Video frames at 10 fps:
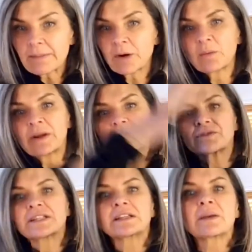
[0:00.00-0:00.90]
when you're
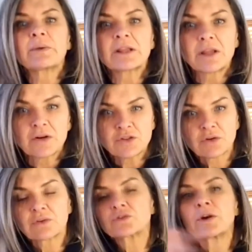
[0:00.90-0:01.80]
dealing with
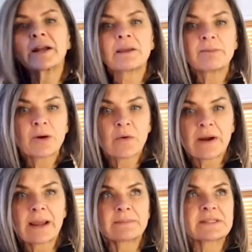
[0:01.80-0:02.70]
larger training
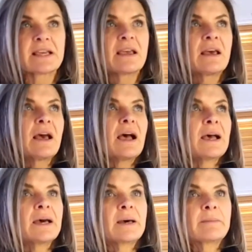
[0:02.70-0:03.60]
programs,
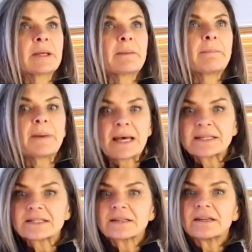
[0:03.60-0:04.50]

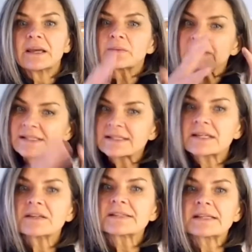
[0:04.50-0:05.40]
but it was
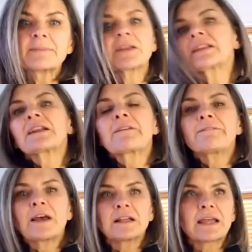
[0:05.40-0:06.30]
still something that I
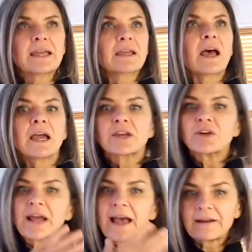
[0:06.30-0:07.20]
felt like I could
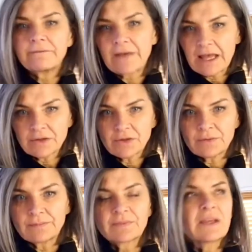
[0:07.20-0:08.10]
add value.
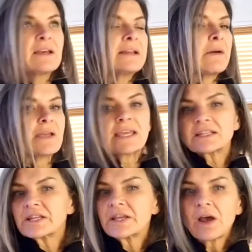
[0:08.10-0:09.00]
Now I get
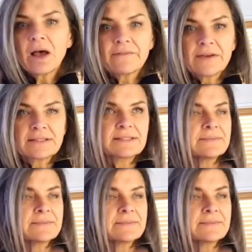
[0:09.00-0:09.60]
to the office.